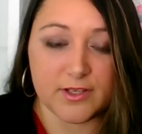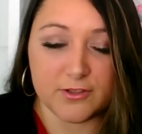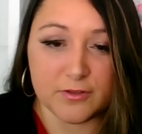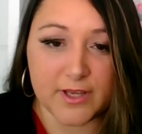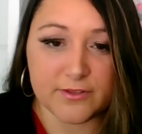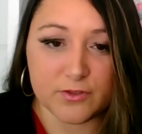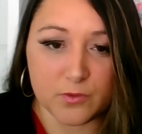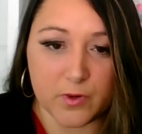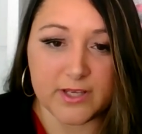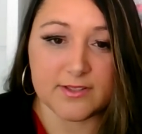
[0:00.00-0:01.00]
in
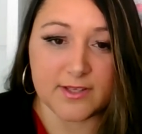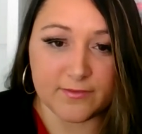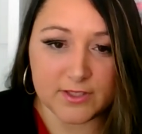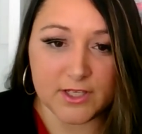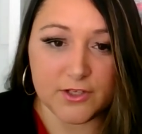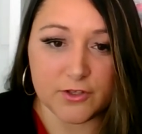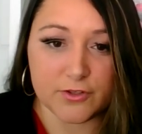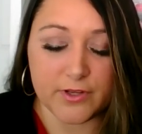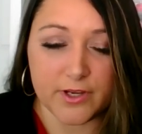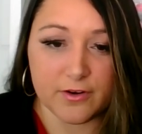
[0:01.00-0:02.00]
2020, 17
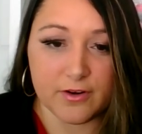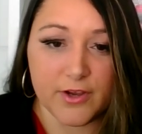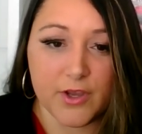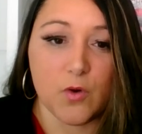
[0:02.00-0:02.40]
years later,